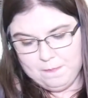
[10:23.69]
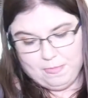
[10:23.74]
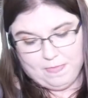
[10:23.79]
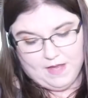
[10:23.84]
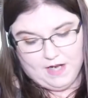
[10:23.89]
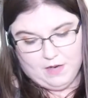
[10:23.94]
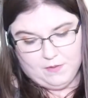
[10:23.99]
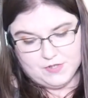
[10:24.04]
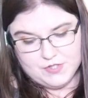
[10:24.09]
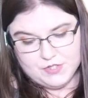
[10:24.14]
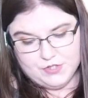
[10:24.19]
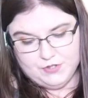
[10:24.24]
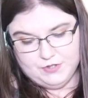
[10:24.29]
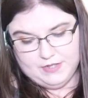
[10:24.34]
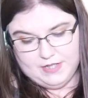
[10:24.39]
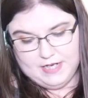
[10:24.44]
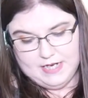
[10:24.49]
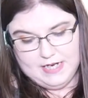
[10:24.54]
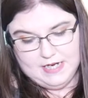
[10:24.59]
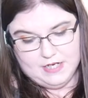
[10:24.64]
And I will
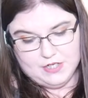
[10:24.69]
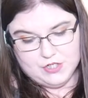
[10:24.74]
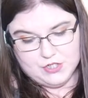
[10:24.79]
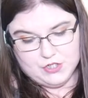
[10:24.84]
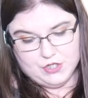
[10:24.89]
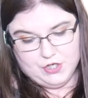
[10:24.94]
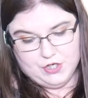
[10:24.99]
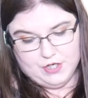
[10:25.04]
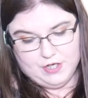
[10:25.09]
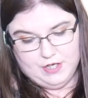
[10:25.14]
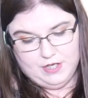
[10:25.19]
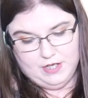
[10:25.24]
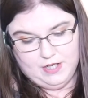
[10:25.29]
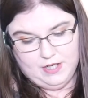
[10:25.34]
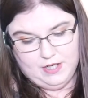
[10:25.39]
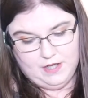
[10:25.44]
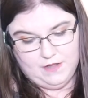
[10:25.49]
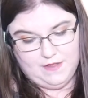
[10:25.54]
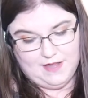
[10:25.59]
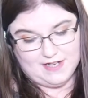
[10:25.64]
certainly eat a dessert
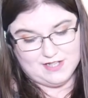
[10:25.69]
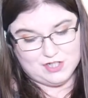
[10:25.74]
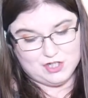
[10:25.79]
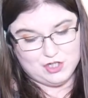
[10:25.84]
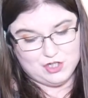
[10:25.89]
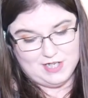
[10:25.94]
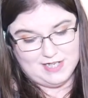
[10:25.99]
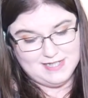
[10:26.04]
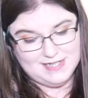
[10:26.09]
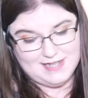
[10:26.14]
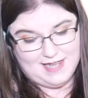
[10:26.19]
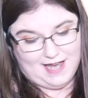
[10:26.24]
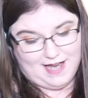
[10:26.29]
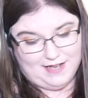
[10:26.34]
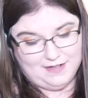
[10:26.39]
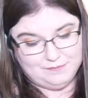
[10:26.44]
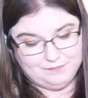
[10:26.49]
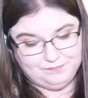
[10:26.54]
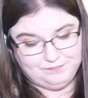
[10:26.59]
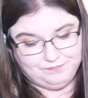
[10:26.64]
that is just
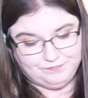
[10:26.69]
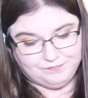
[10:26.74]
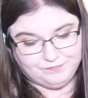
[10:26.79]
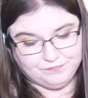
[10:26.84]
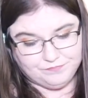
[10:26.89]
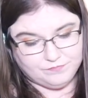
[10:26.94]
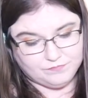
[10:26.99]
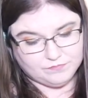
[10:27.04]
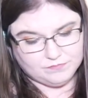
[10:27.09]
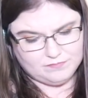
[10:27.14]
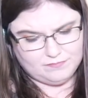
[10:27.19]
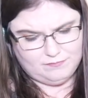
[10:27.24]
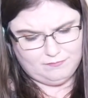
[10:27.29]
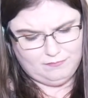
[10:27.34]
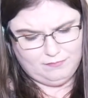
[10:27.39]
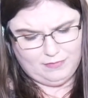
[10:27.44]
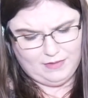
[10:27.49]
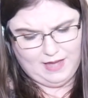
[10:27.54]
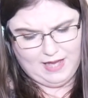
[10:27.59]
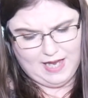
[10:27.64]
that,
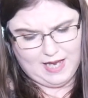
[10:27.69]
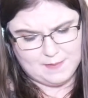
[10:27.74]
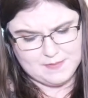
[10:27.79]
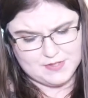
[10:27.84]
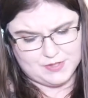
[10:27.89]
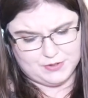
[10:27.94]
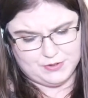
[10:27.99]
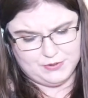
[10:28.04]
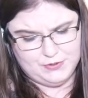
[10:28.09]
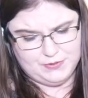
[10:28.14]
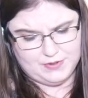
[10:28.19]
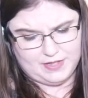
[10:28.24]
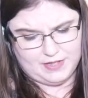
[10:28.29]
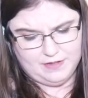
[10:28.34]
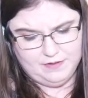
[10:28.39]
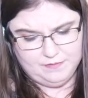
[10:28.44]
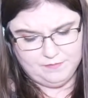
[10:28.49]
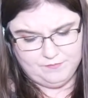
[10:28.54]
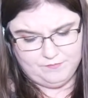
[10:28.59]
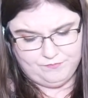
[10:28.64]

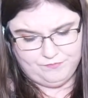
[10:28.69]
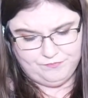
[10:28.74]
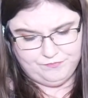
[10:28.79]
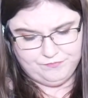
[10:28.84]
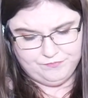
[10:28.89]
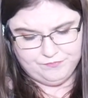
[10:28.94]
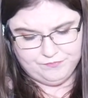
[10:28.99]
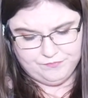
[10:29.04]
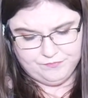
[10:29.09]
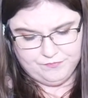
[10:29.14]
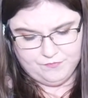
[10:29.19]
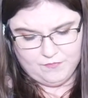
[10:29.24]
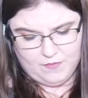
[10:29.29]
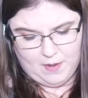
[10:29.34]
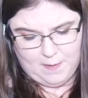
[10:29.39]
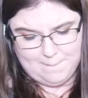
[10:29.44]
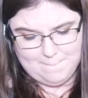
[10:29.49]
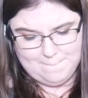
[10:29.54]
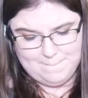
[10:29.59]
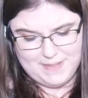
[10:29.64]
absolutely.
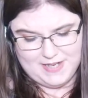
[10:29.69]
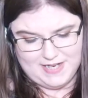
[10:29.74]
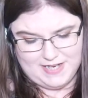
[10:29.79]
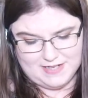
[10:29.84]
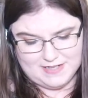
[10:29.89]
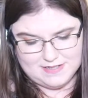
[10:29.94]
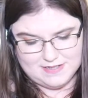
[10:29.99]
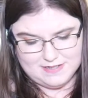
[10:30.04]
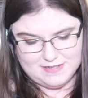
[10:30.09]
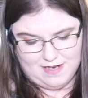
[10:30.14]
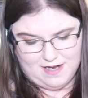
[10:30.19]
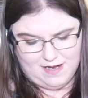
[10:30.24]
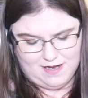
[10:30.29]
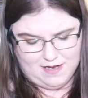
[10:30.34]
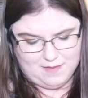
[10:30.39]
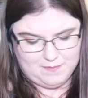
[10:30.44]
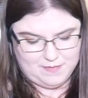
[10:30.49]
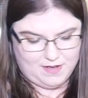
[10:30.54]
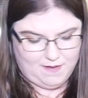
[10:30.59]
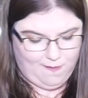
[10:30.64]
But,
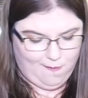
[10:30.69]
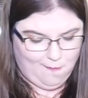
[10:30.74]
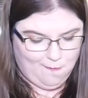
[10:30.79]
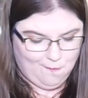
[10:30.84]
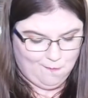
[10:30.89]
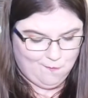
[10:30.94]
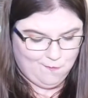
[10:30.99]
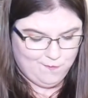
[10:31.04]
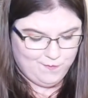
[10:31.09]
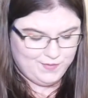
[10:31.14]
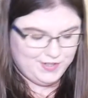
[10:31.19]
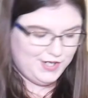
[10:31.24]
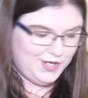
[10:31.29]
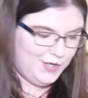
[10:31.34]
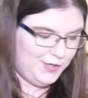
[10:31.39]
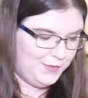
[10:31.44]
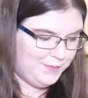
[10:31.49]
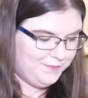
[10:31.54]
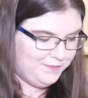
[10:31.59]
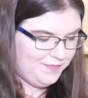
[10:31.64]
um, you
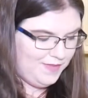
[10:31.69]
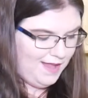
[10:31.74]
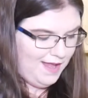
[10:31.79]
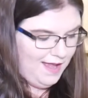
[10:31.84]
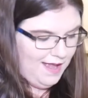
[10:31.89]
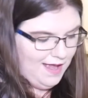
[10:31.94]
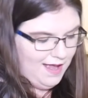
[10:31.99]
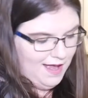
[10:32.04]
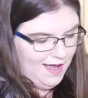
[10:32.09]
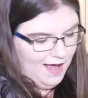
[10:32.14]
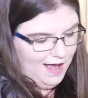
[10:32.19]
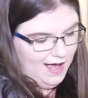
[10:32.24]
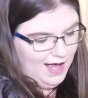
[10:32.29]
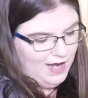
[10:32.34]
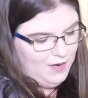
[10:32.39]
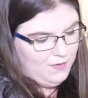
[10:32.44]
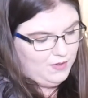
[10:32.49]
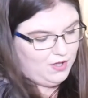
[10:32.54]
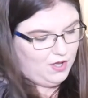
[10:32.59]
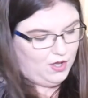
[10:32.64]
know,
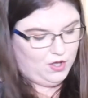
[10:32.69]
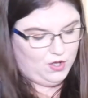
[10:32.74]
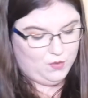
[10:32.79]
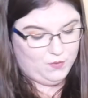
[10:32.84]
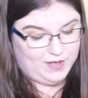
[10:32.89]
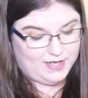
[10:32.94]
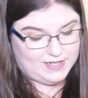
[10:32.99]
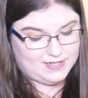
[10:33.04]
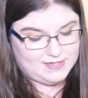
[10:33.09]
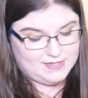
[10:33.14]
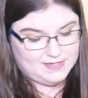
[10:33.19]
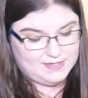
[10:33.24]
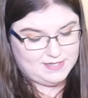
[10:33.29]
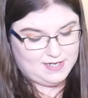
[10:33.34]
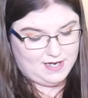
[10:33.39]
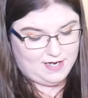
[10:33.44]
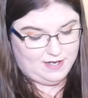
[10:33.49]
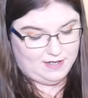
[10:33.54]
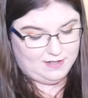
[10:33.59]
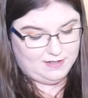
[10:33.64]
I will always
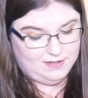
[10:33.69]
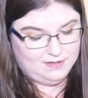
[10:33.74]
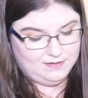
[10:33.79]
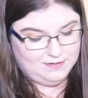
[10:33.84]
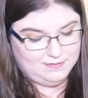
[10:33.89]
take